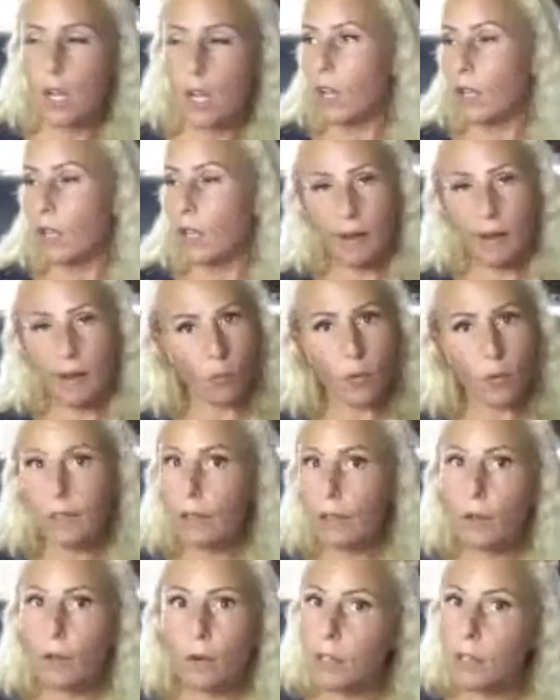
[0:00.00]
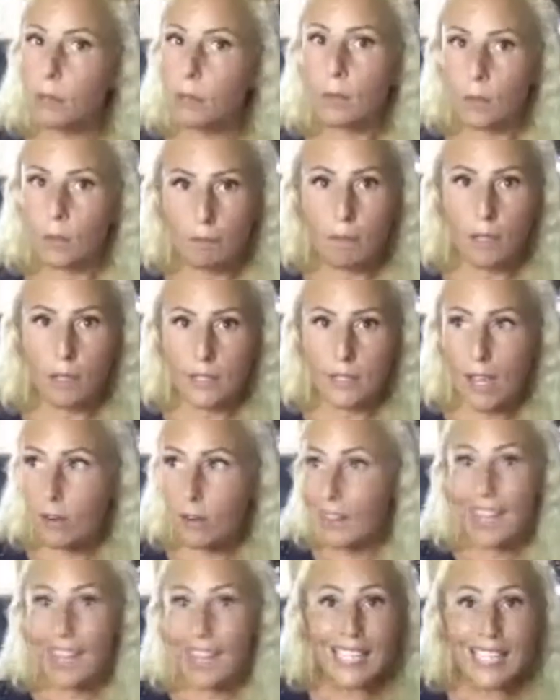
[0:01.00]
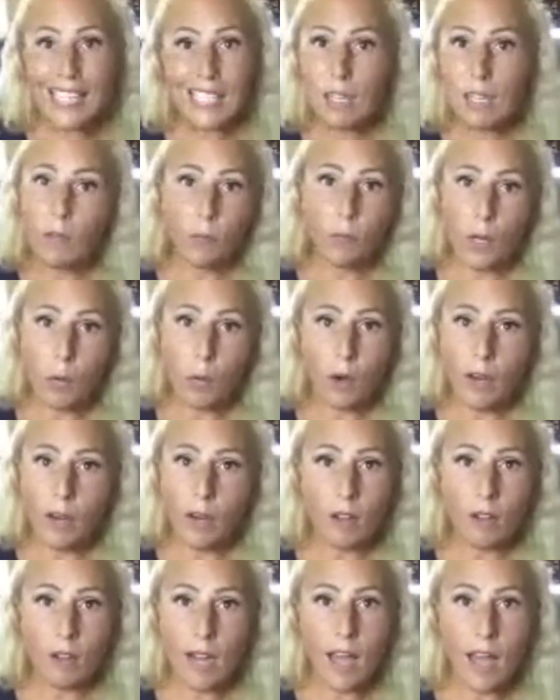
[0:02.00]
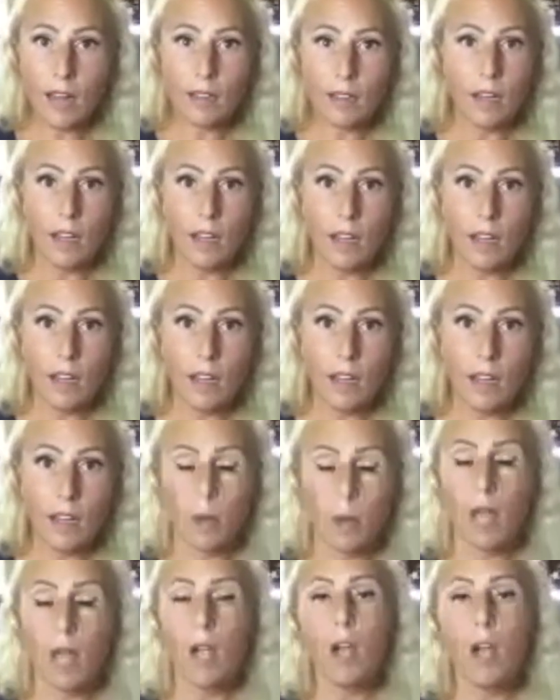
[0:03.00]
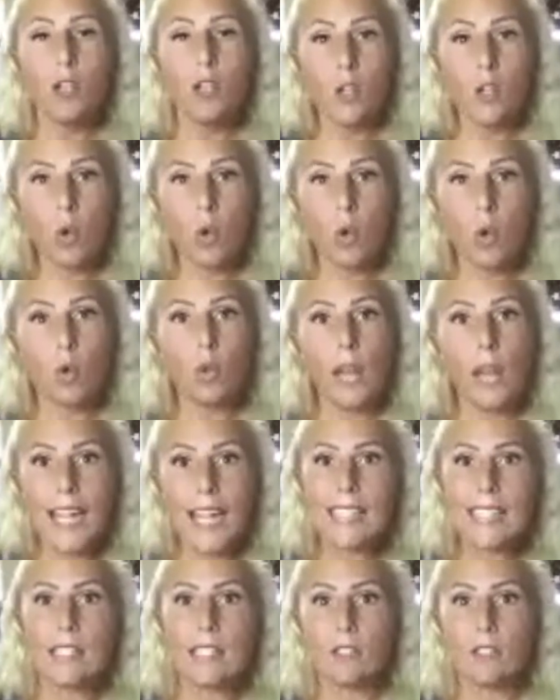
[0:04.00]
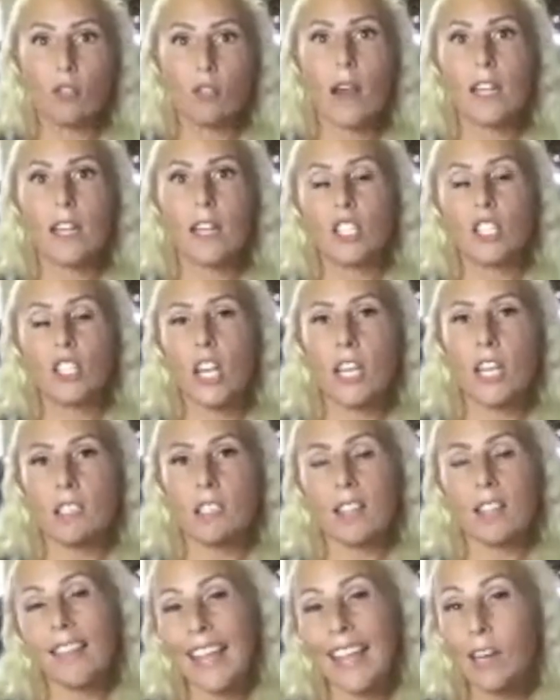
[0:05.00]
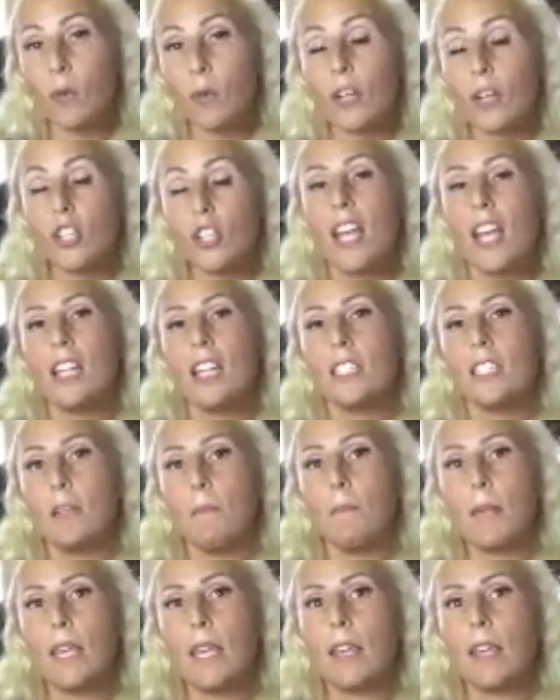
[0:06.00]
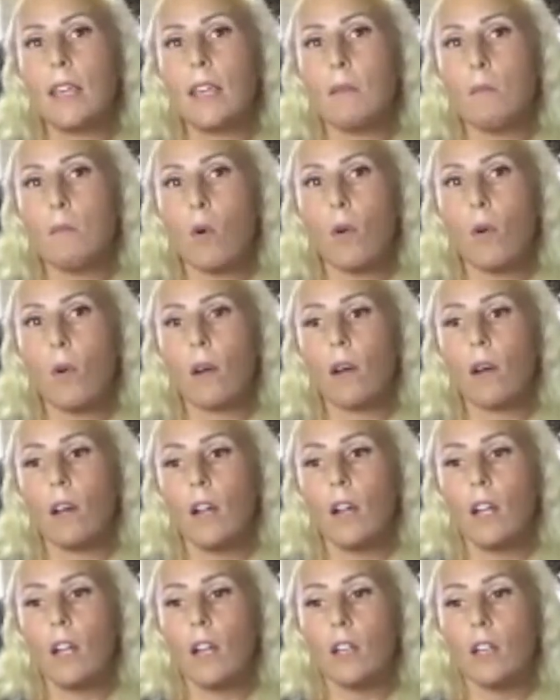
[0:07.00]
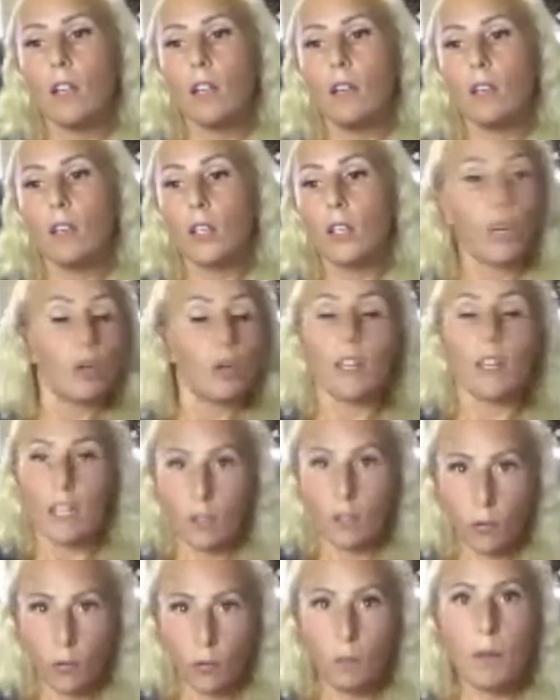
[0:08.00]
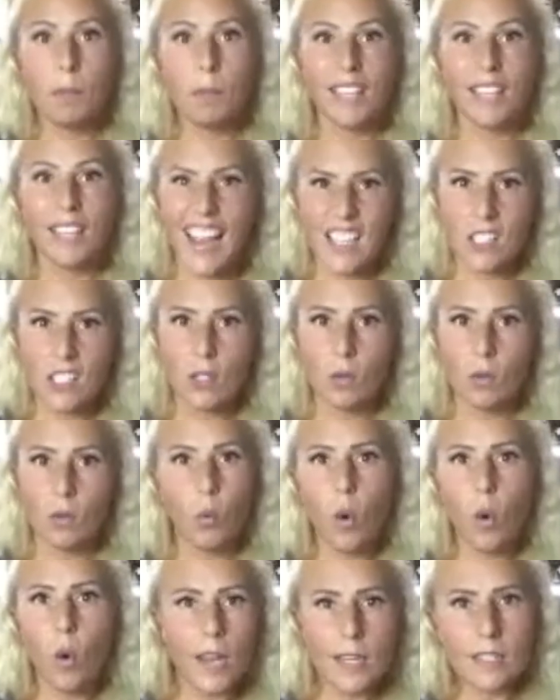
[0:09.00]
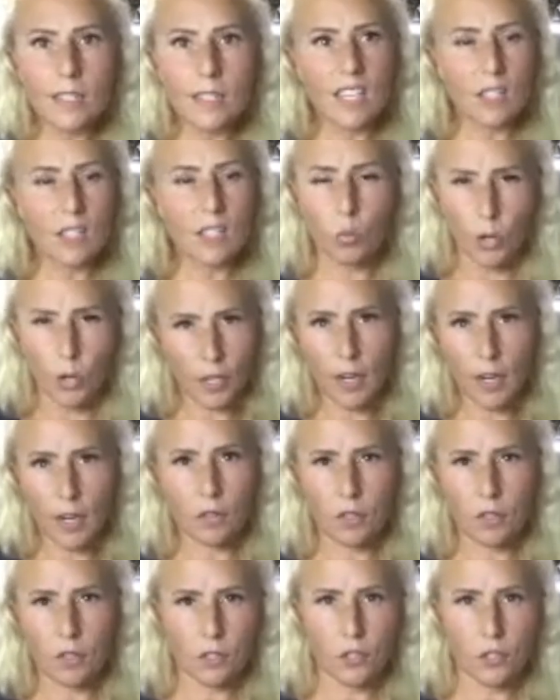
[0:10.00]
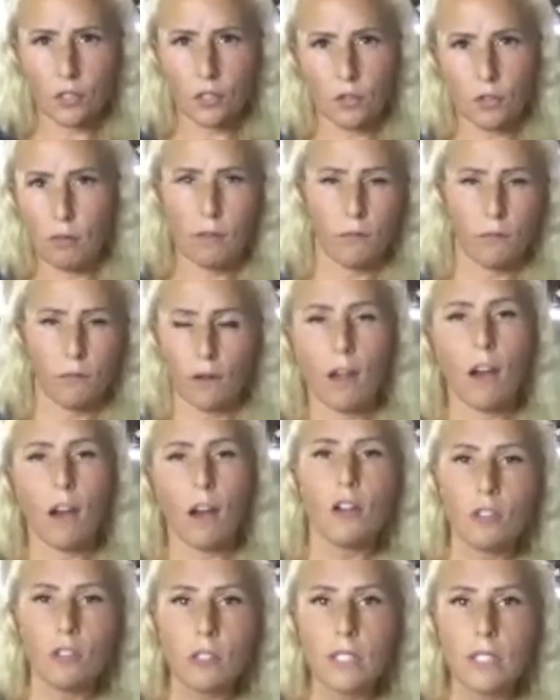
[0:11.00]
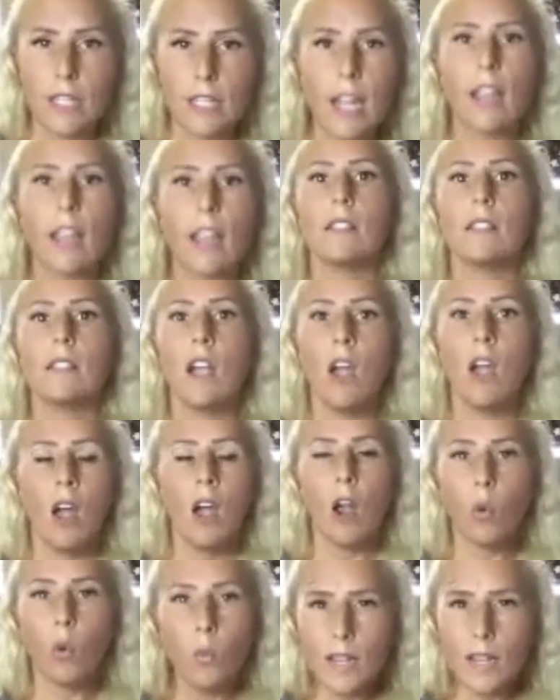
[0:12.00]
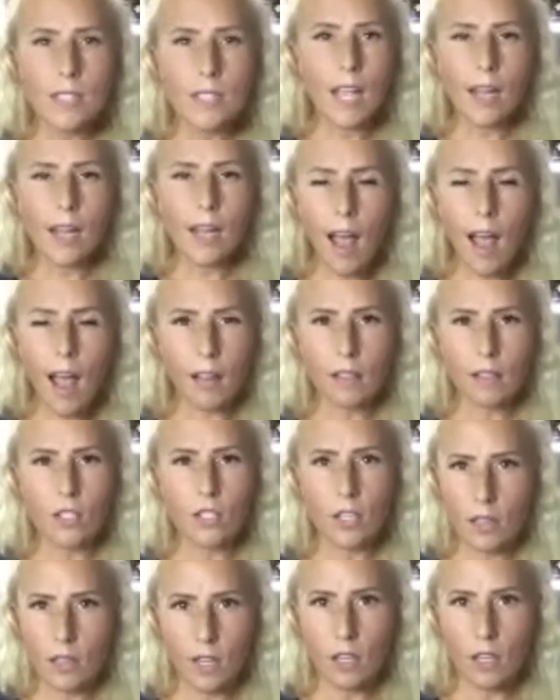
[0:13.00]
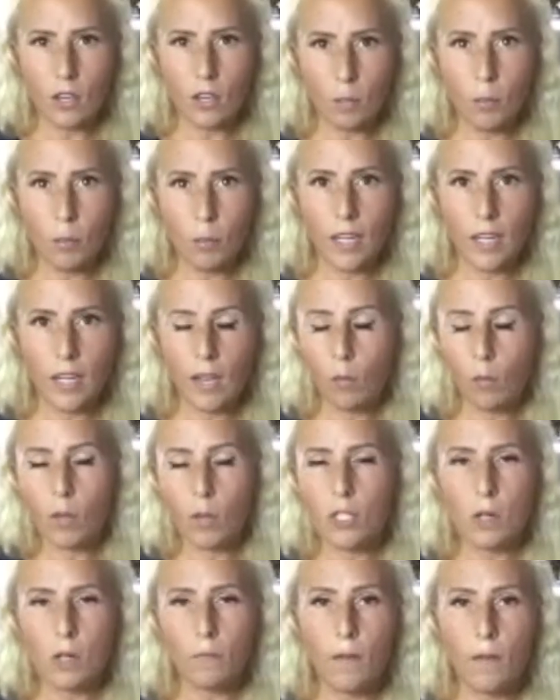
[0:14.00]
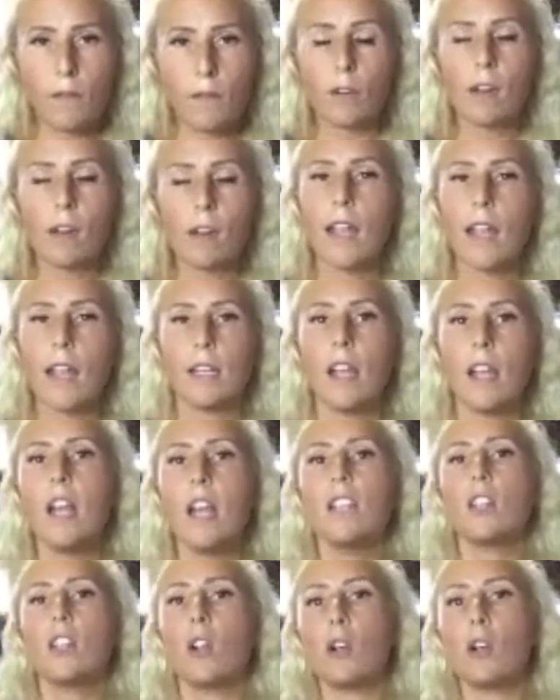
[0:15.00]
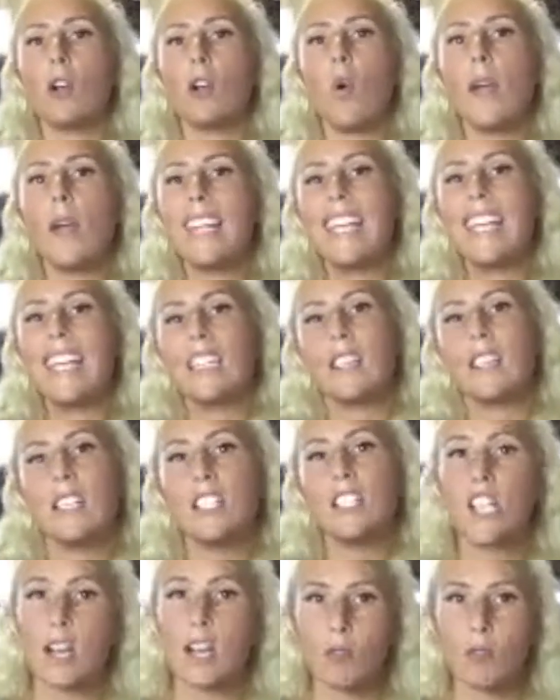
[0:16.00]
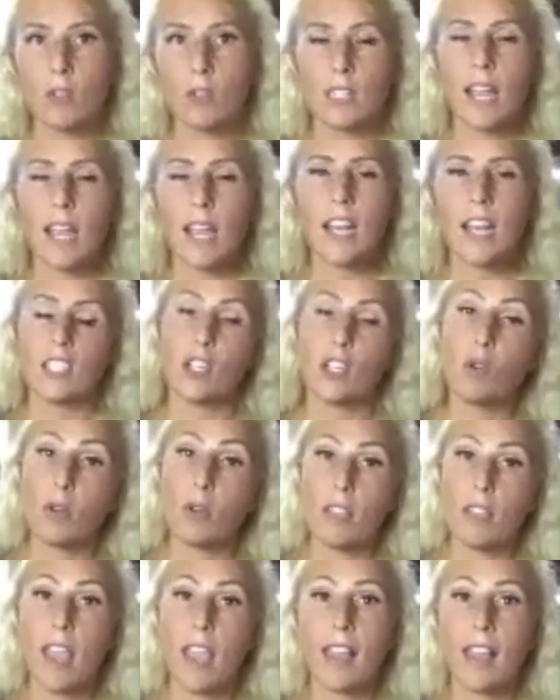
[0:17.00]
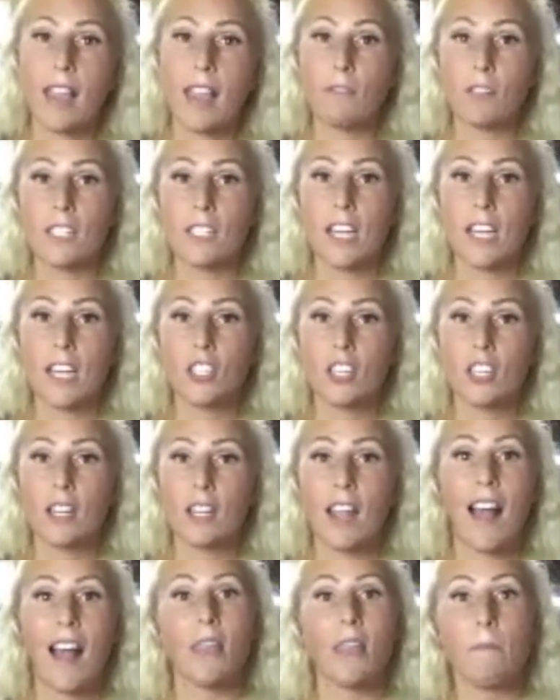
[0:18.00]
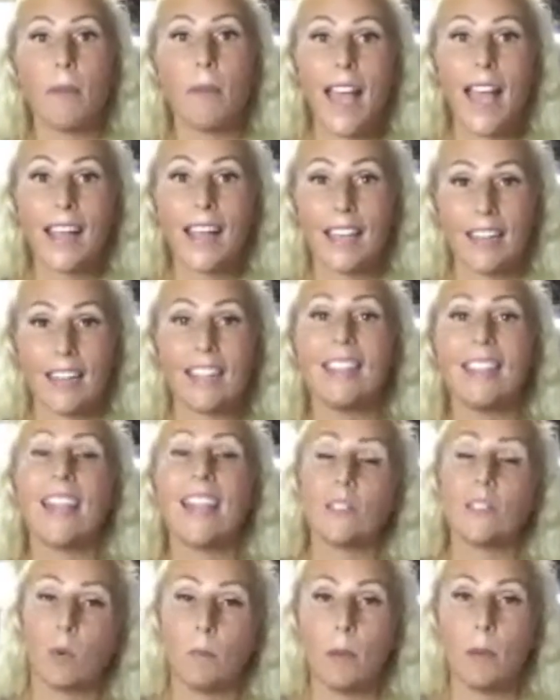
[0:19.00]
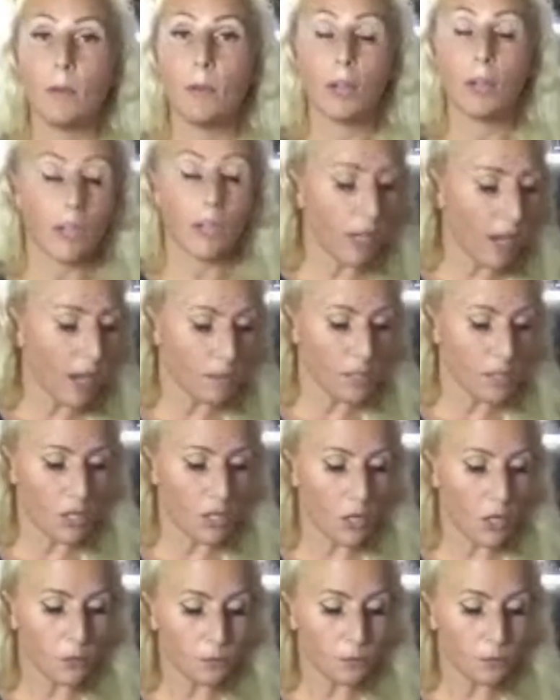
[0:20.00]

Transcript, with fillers: Everyone could Google meltdown and they could see the free workout on YouTube. So let's try to change the language to be more curious for people to ask you, what is this workout that you're doing for 100 days? Or what is that collagen that you're putting in? What is your favorite kind? Start going into the general side to create conversation on the back end, and that's where people are going to come to you.